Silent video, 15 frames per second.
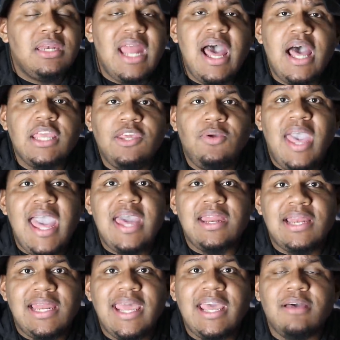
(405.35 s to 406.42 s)
Nah, you
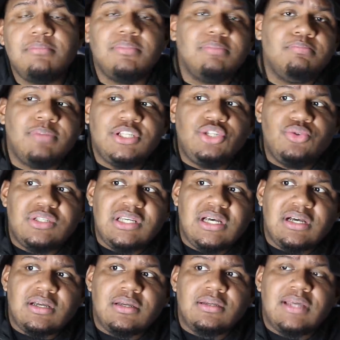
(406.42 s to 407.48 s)
added Lamb, but you
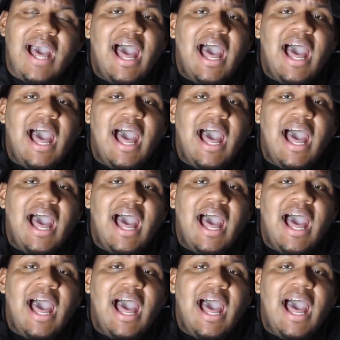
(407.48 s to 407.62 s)
took